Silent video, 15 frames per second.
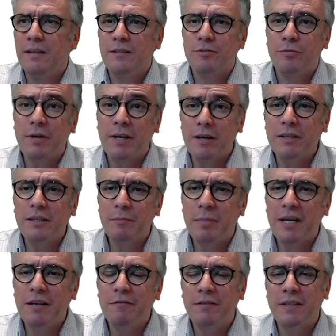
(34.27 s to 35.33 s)
Regarding the
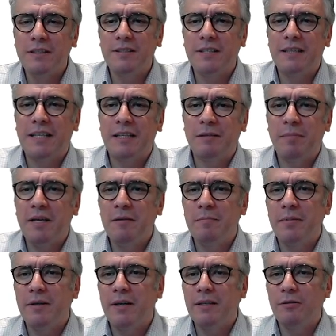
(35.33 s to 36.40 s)
benefits, in that
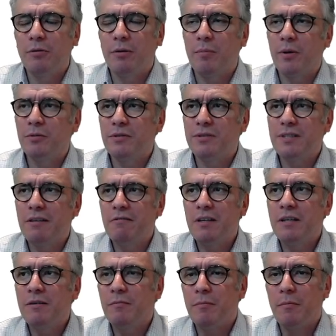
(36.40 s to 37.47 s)
paper I talk about
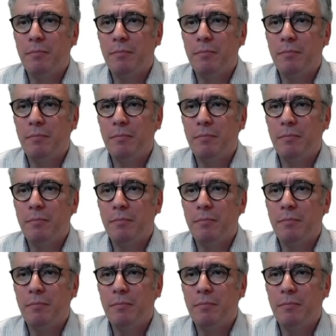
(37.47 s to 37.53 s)
7